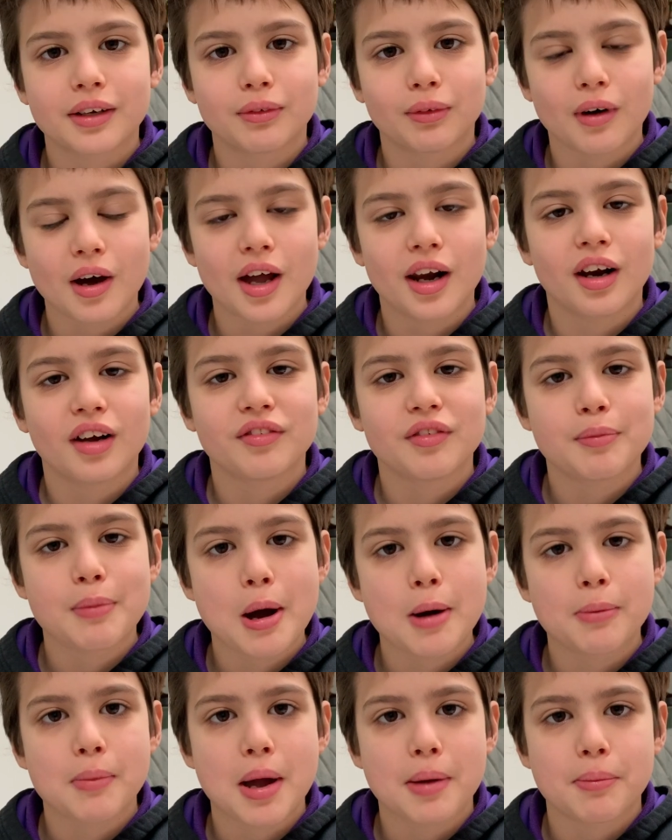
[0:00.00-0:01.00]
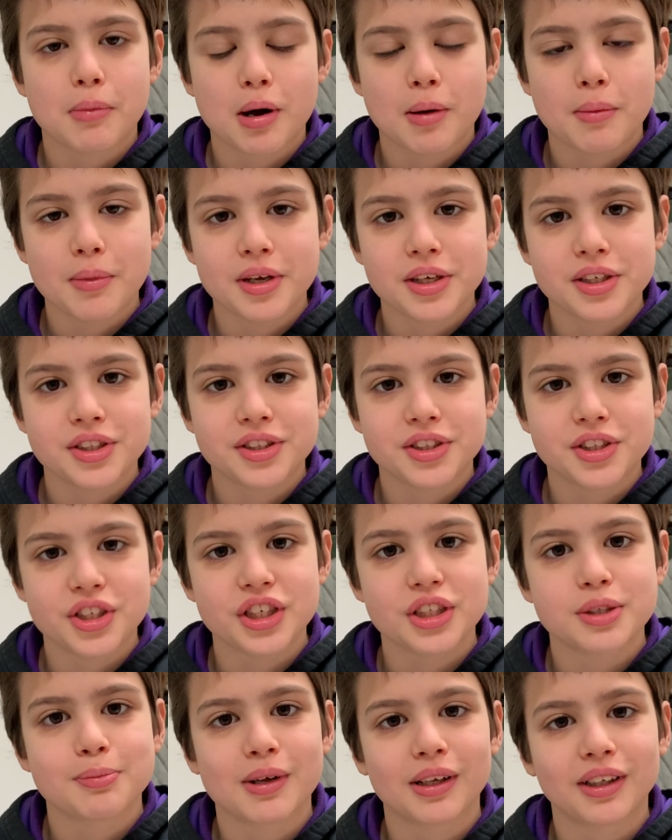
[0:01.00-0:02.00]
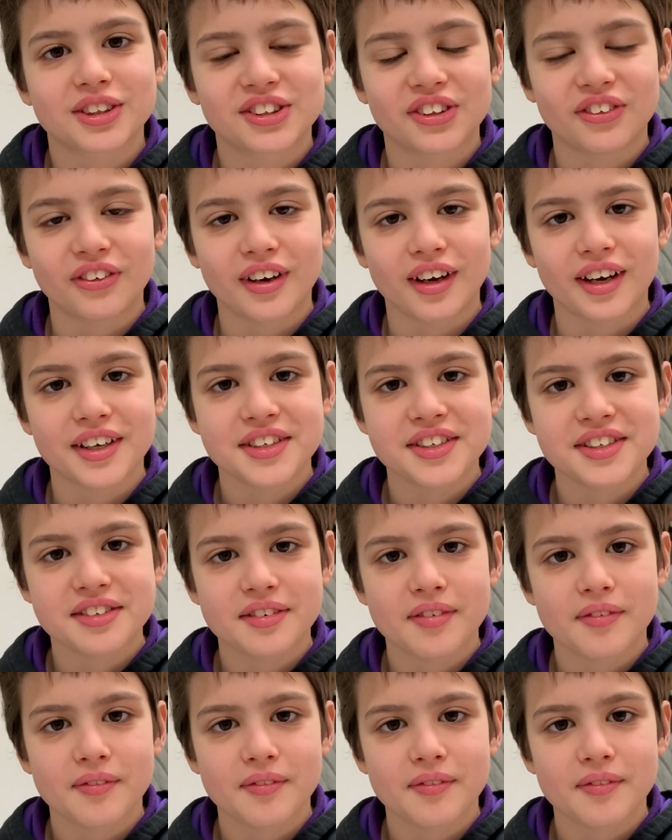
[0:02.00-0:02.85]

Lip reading: What I love about my mum is she smells so nice.